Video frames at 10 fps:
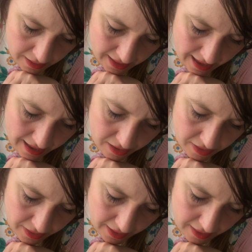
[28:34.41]
Again,
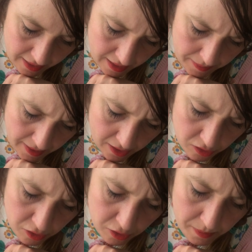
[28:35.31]
like I keep saying,
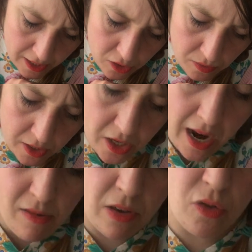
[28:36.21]
just make sure each
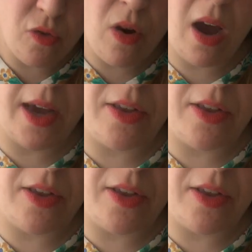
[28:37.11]
area is dry.